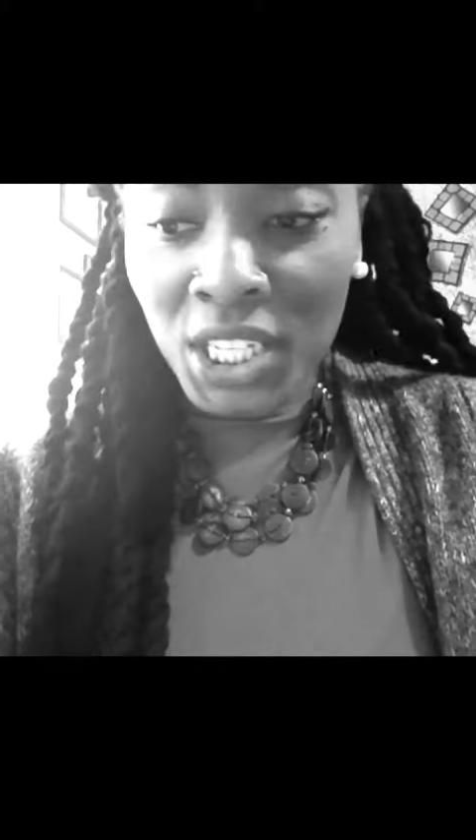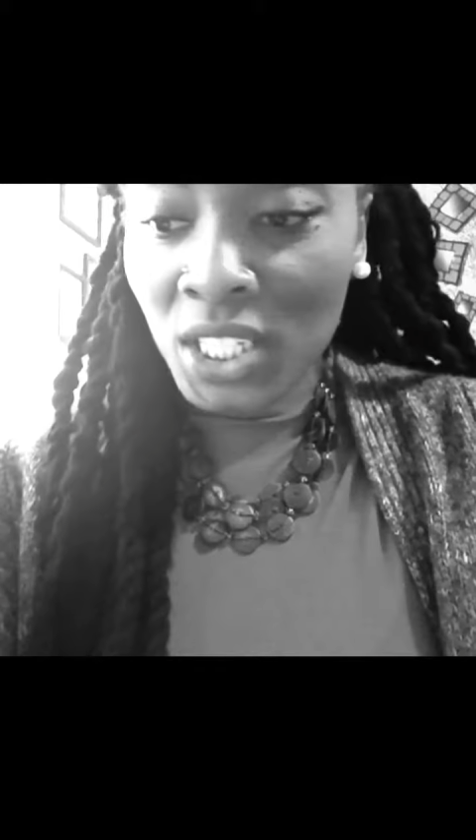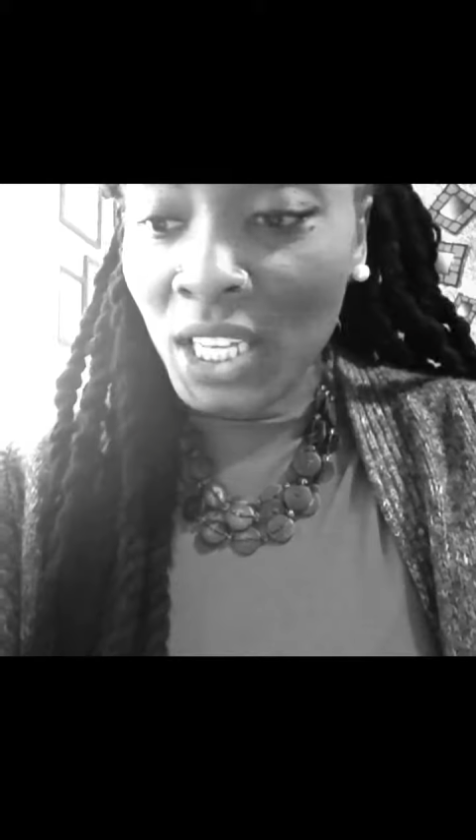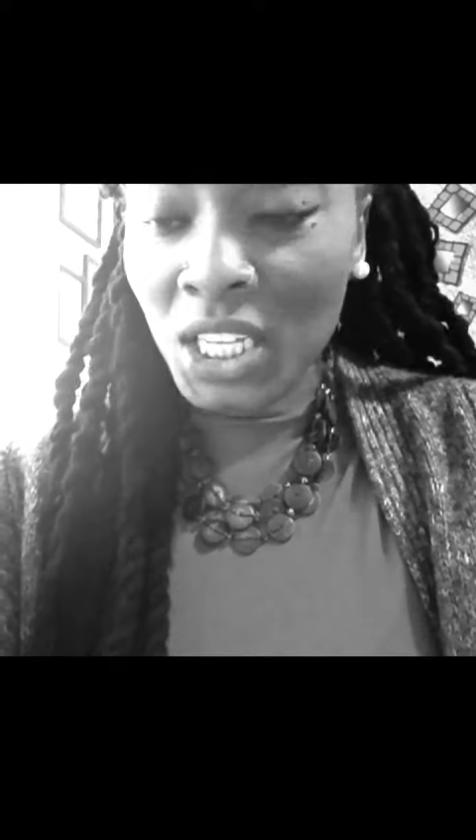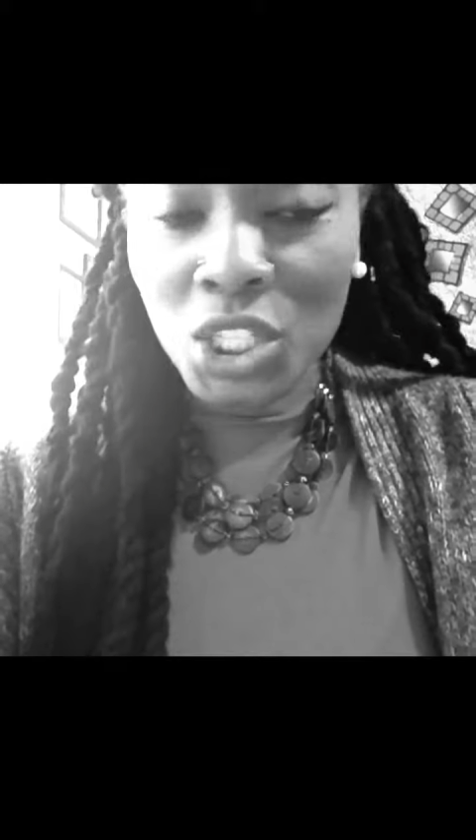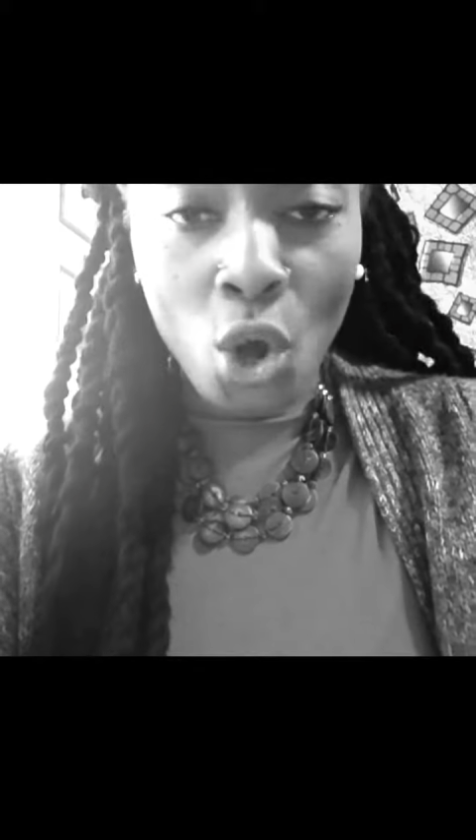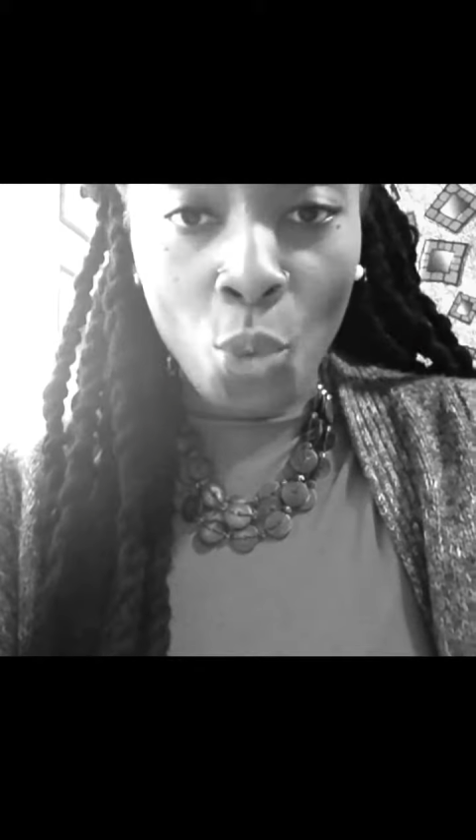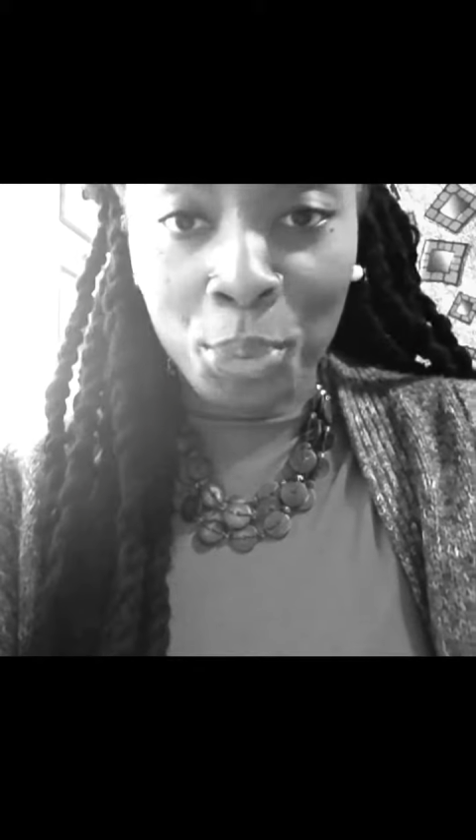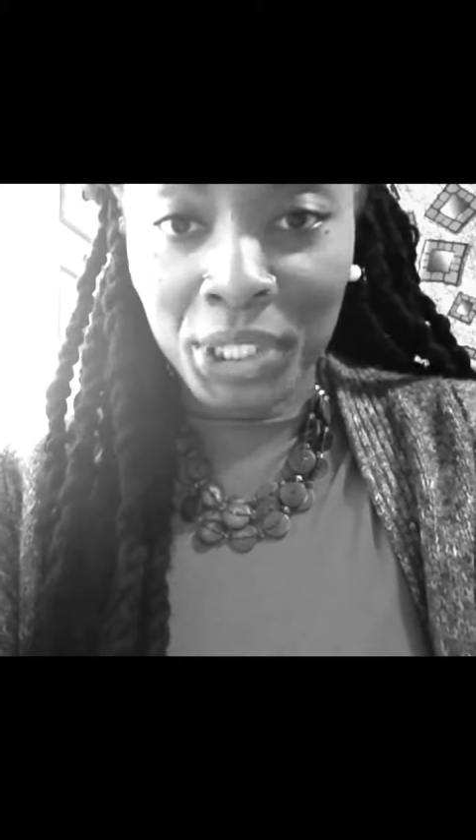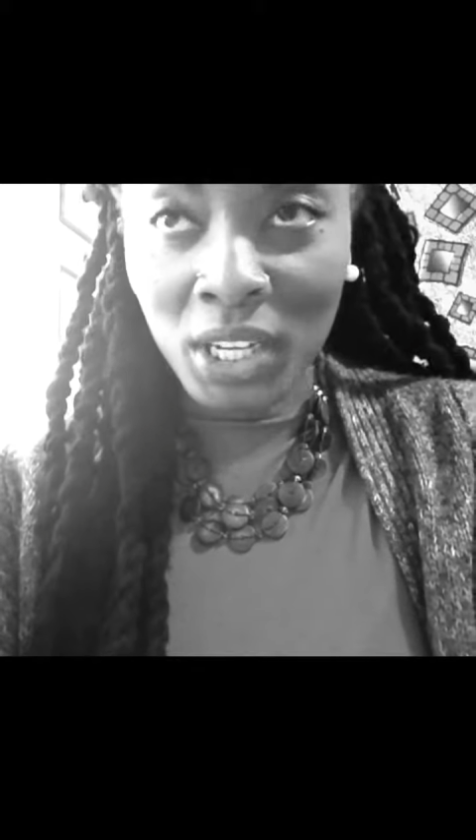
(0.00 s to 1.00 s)
These keys
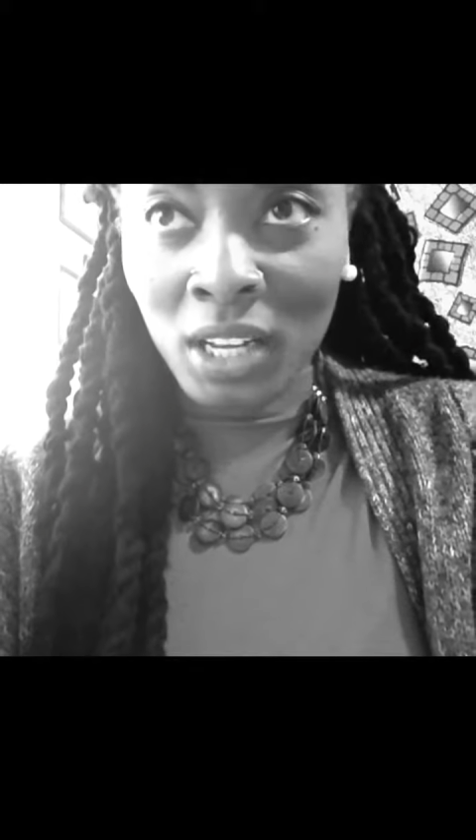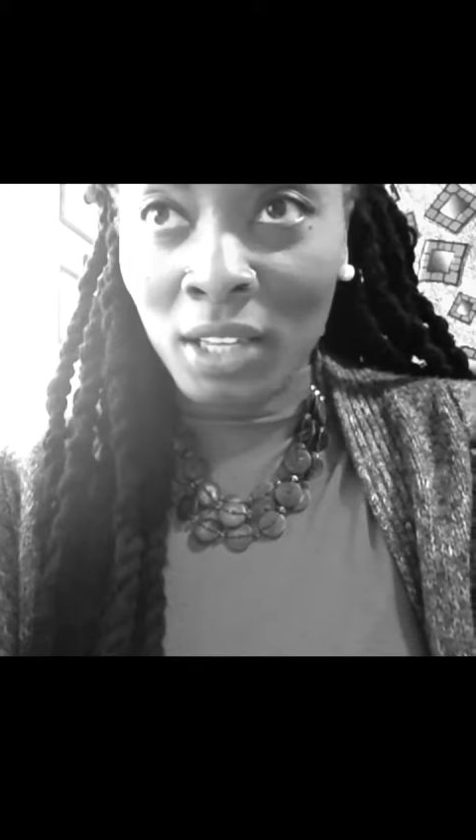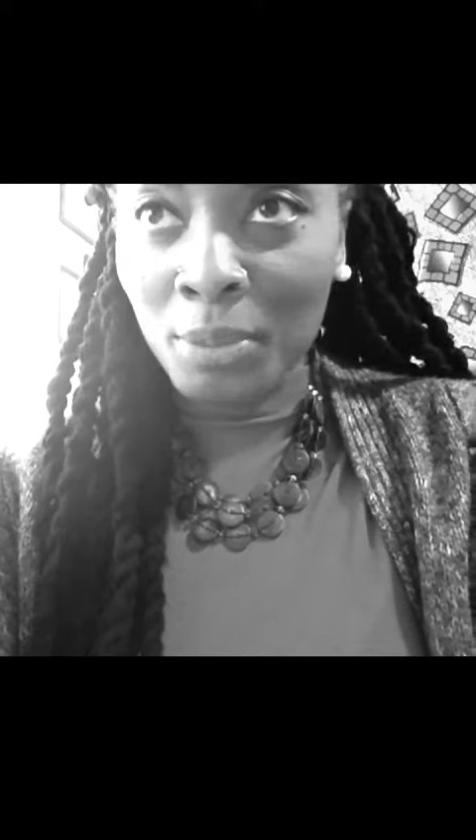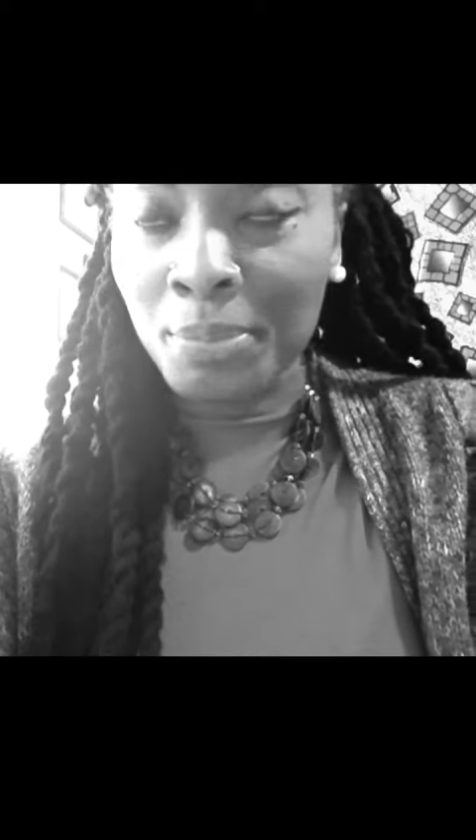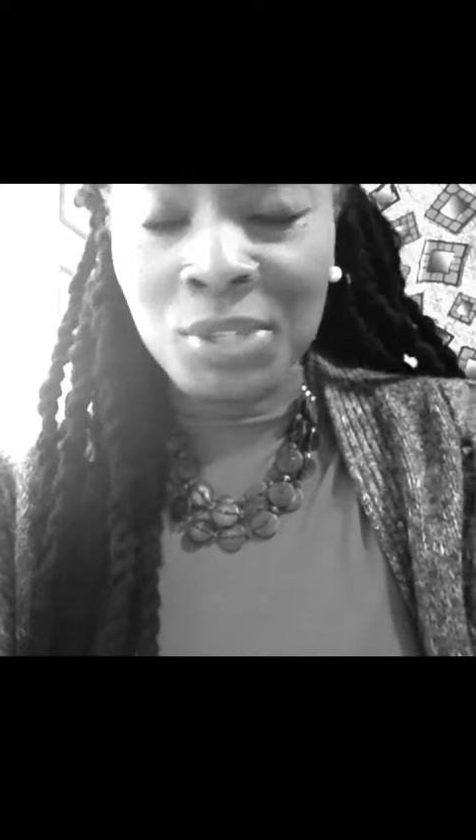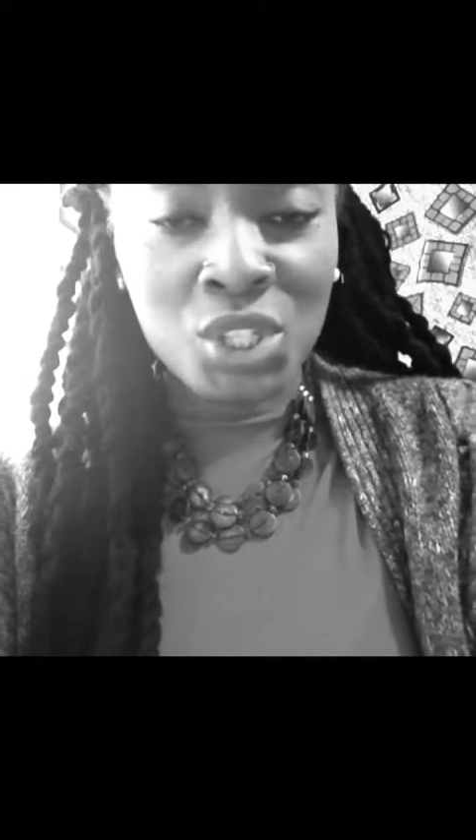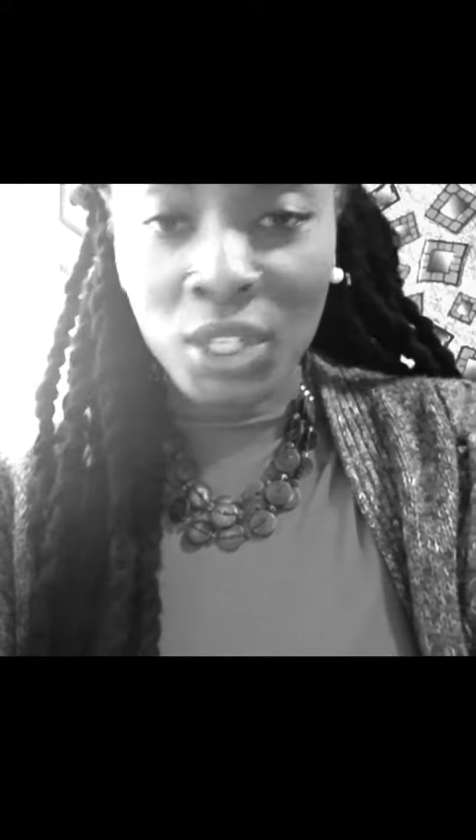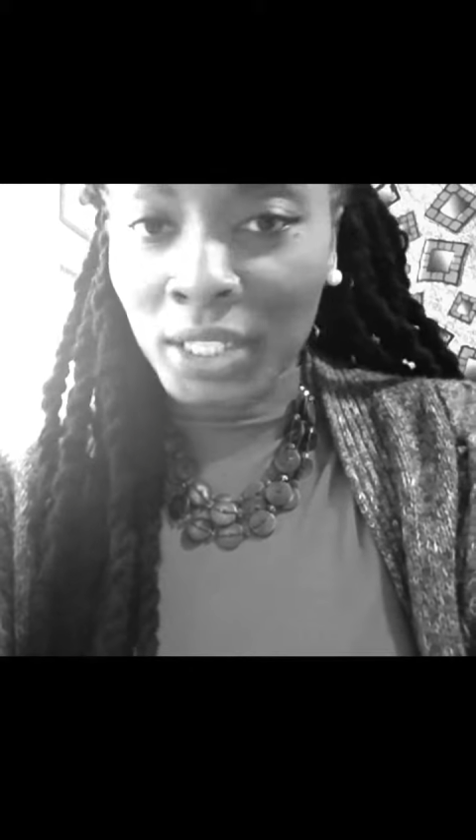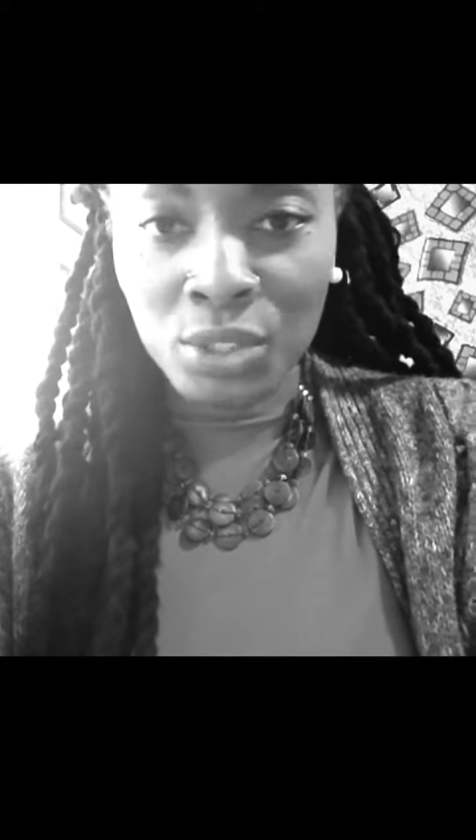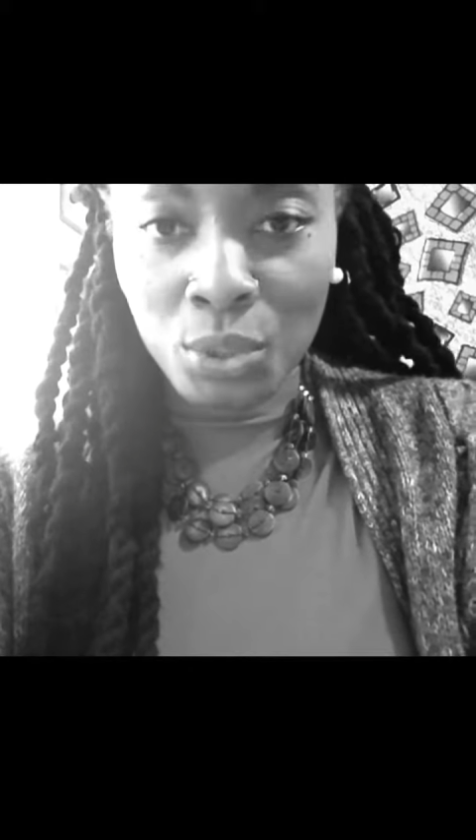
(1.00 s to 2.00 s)
open up
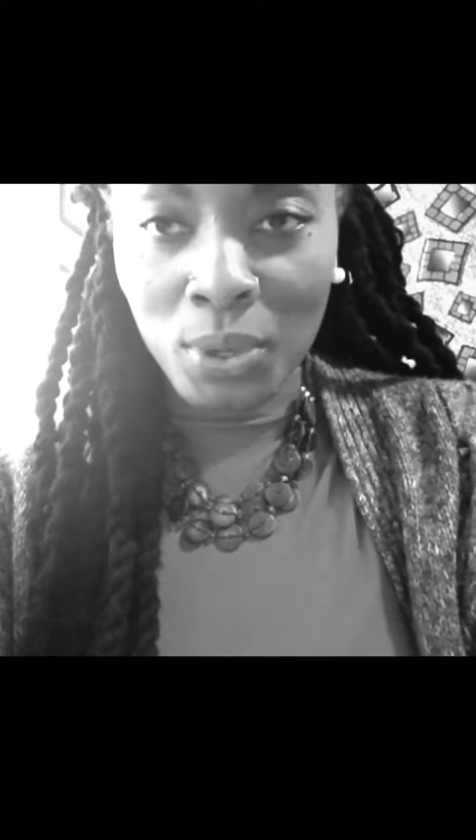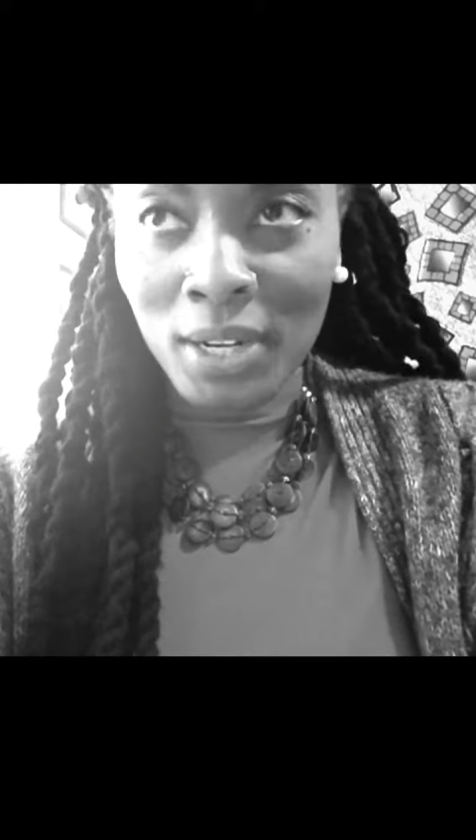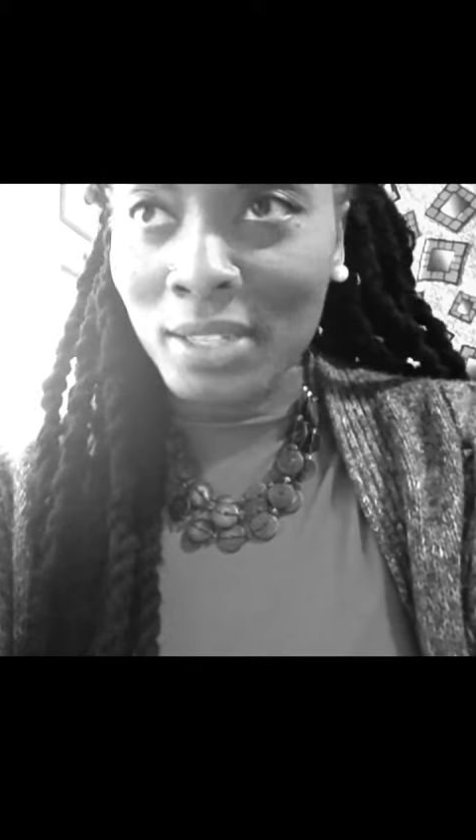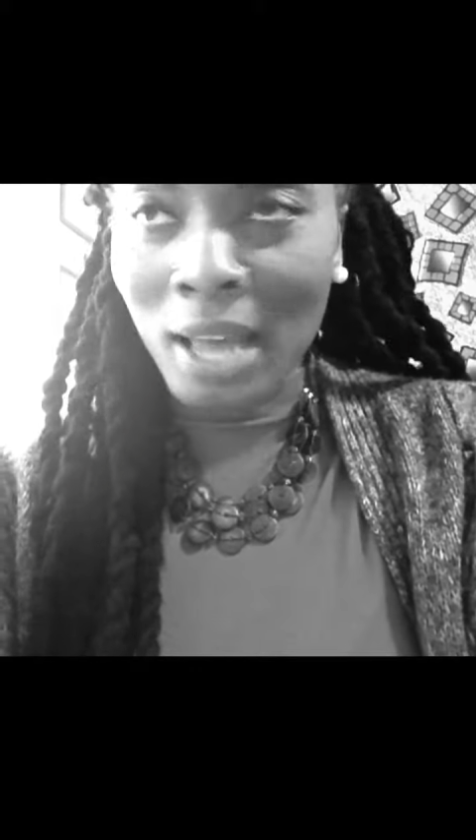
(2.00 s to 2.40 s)
certain doors.